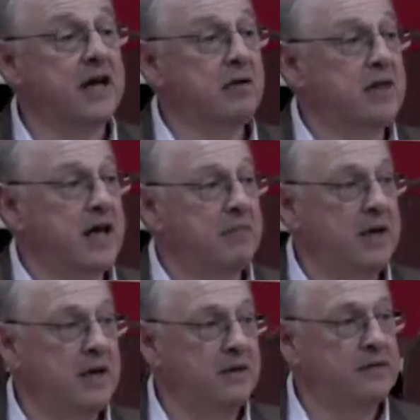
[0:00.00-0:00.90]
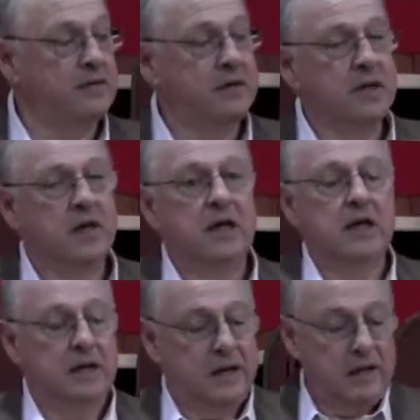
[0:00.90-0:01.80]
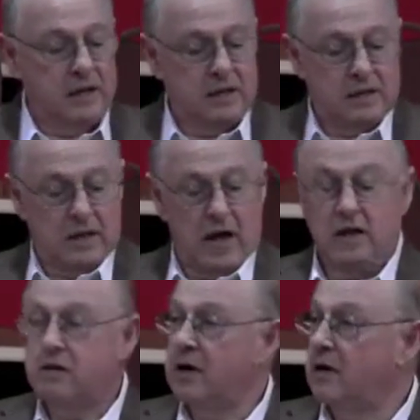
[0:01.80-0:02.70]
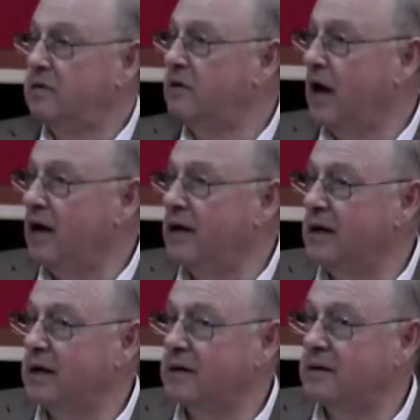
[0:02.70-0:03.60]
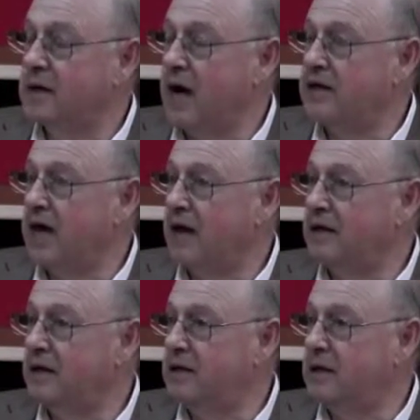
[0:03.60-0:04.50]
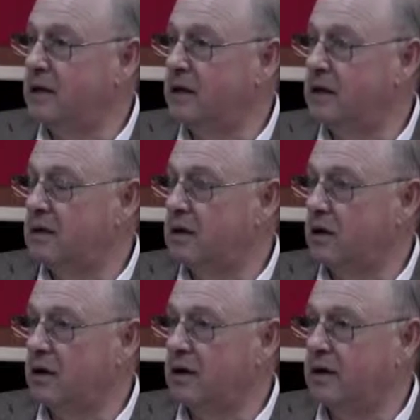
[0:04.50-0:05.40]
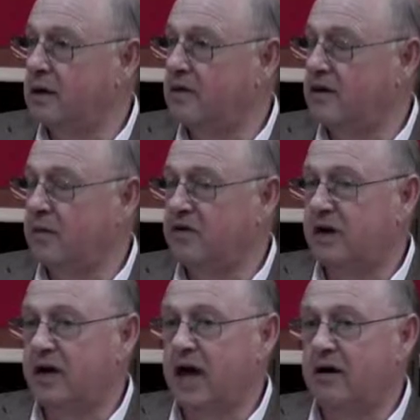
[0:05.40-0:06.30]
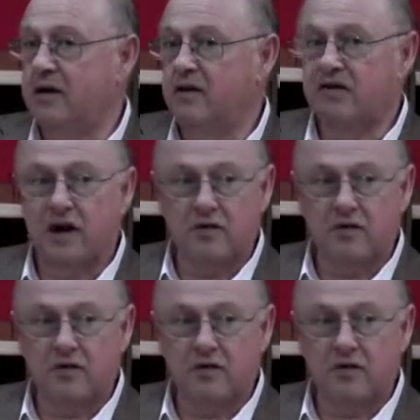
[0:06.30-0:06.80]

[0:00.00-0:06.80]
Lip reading: me tell you what that means. I contacted the clerk in Somerset County, the